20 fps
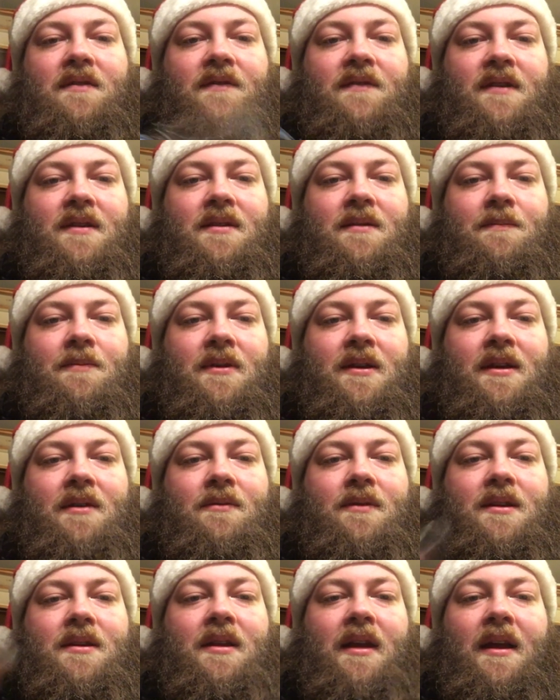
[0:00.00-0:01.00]
of fun to play
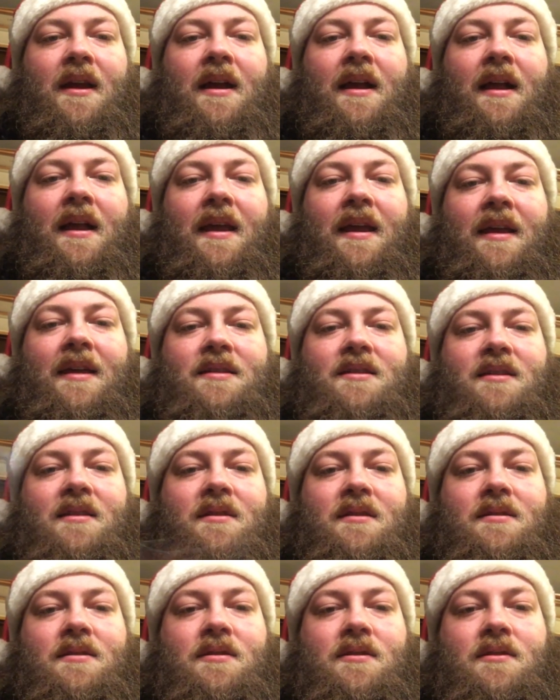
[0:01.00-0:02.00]
with. It's
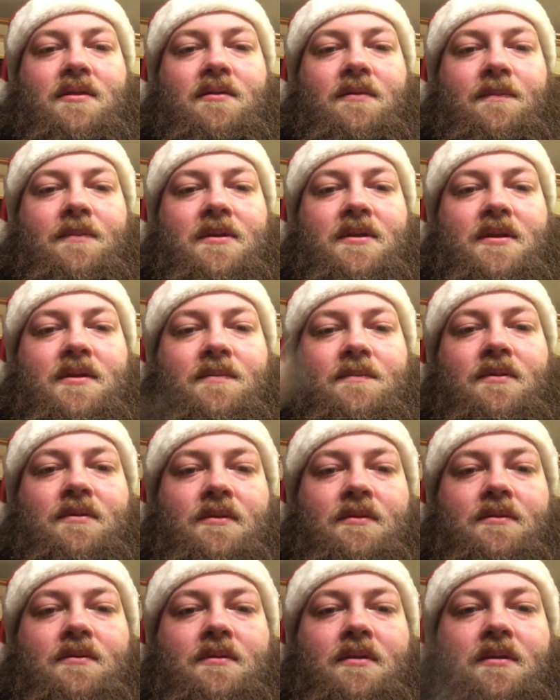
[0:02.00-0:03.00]
super
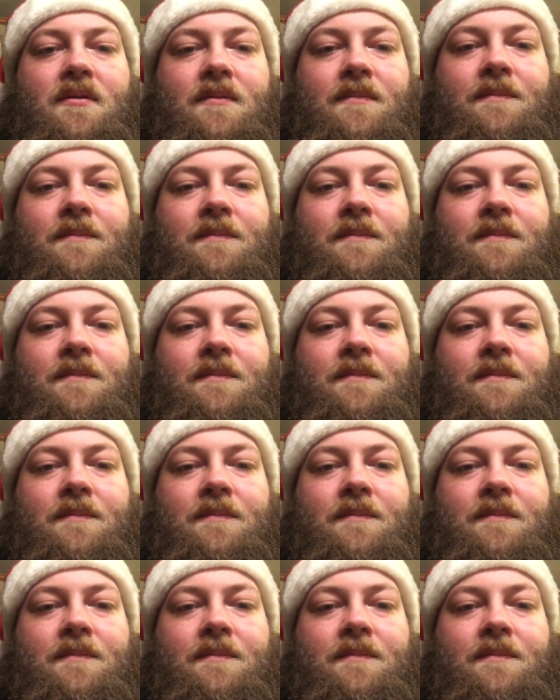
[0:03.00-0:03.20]
smooth.